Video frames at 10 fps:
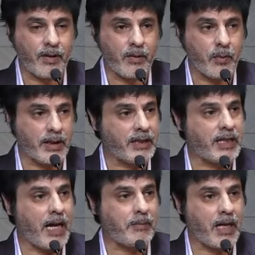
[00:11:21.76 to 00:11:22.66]
when the
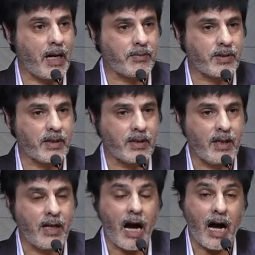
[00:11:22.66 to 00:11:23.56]
time comes,
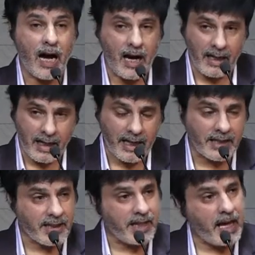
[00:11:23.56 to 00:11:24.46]
like I
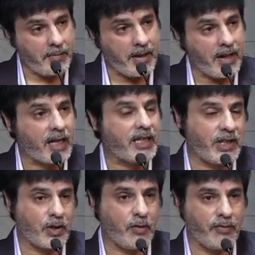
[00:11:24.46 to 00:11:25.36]
said, I've been lucky
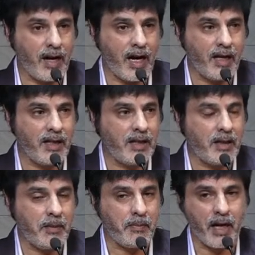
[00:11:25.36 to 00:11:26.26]
so far,
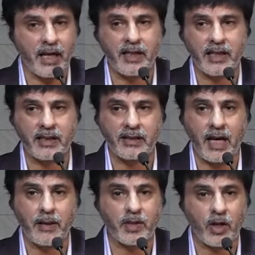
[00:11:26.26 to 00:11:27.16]
but I think
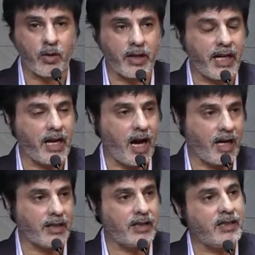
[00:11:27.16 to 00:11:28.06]
times are going to get
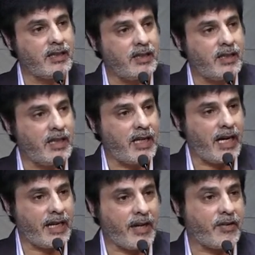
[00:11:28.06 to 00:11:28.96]
harder
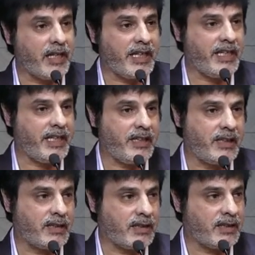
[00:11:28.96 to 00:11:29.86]
and I really need
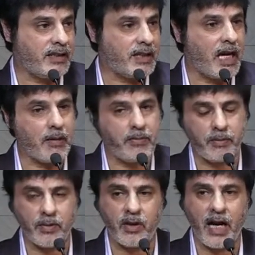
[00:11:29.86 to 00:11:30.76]
the help
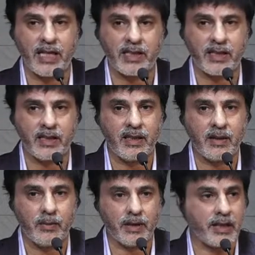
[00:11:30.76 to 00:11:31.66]
from you guys
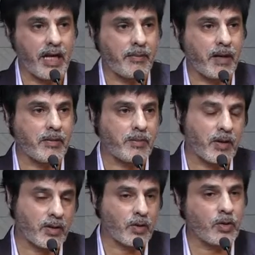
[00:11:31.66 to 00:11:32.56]
when the time comes
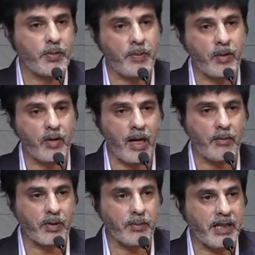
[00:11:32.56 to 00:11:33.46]
because those people who come
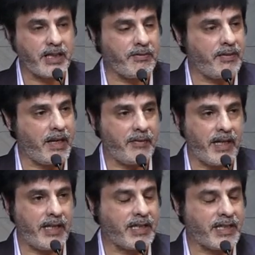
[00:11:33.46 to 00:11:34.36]
to me is very,
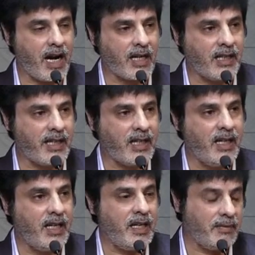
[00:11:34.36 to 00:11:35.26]
very disheartening
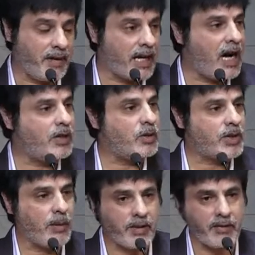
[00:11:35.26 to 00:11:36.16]
if I can't do
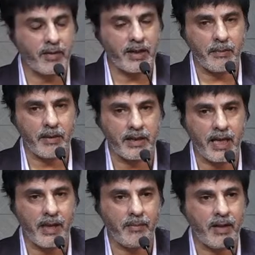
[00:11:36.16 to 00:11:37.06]
something for them in
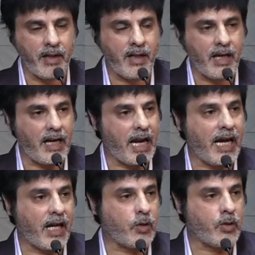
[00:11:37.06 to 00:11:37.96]
time and I
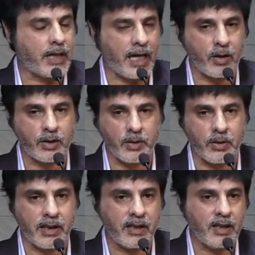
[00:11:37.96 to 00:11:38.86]
alone cannot do
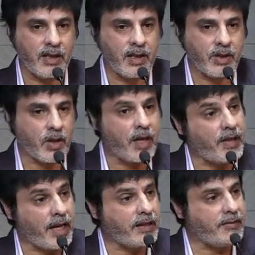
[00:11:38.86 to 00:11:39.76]
it. So I
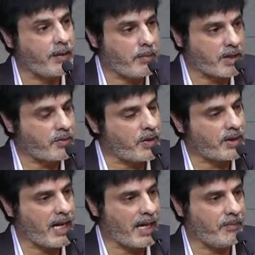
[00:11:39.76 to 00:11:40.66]
thank you very much for your
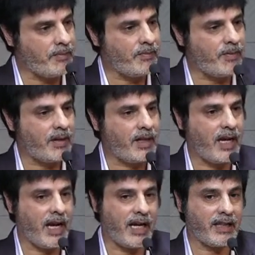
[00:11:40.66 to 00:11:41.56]
time
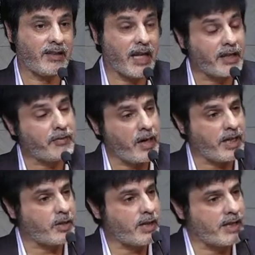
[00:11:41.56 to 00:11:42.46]
and thank you for
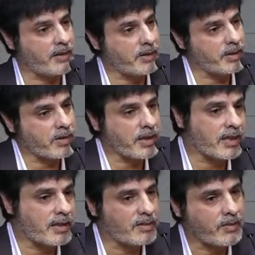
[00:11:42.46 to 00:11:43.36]
educating me
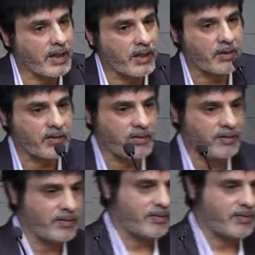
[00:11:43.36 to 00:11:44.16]
today.